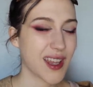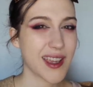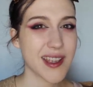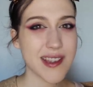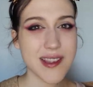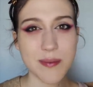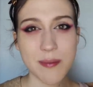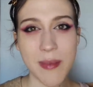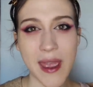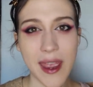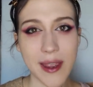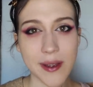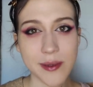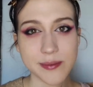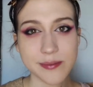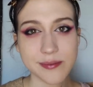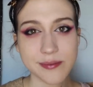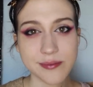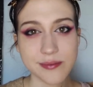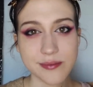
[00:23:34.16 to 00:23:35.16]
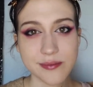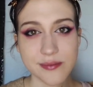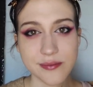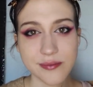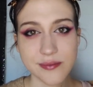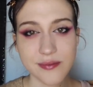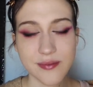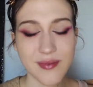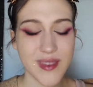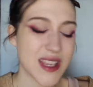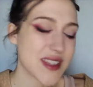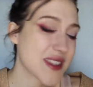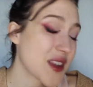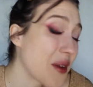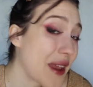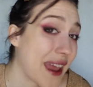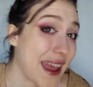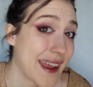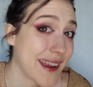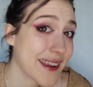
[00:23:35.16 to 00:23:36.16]
It's meh. It's
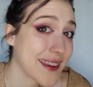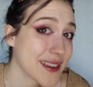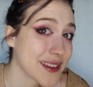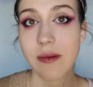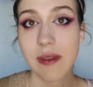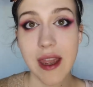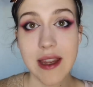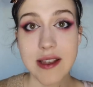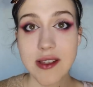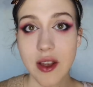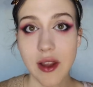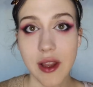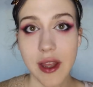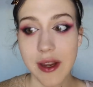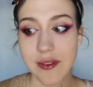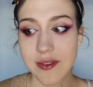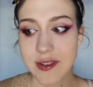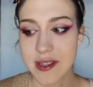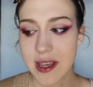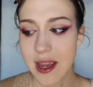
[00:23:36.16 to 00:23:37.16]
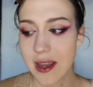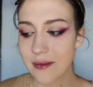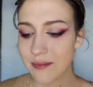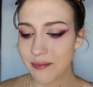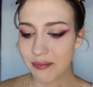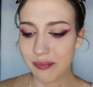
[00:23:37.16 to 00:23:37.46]
okay. That's all I have to say.